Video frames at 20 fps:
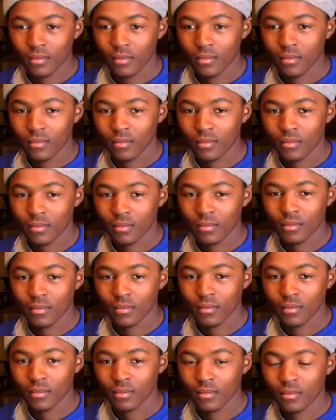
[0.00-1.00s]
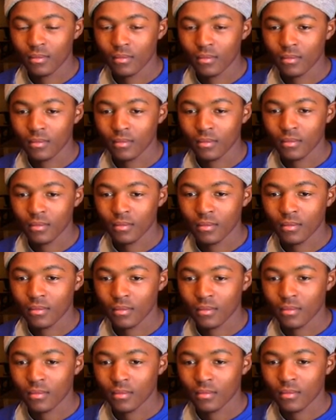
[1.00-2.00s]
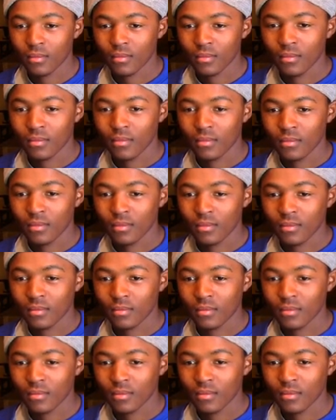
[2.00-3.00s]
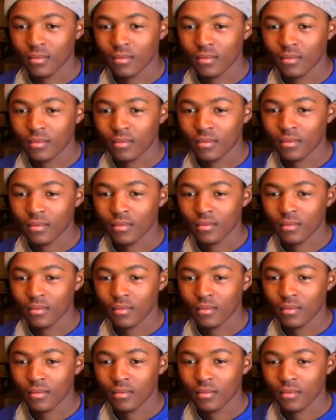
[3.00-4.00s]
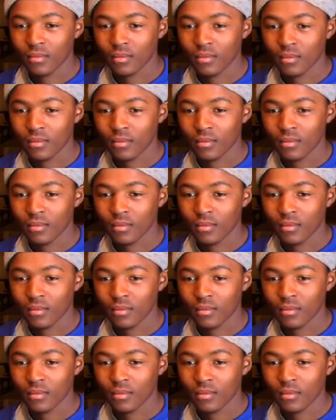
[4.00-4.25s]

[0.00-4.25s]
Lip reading: (silent)